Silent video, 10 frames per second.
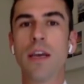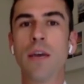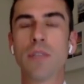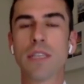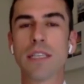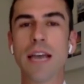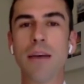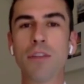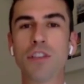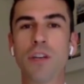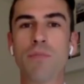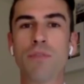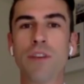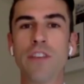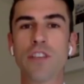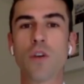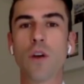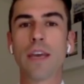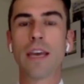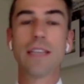It was established in previous
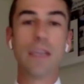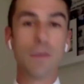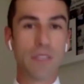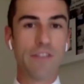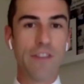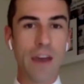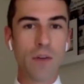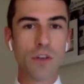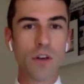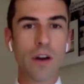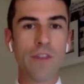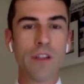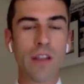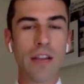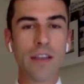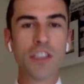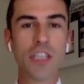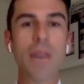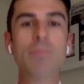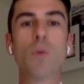court case that he was the founder of the London
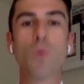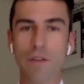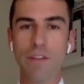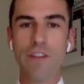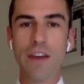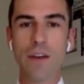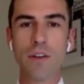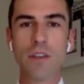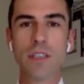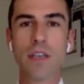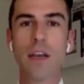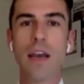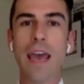chapter, one of the founders,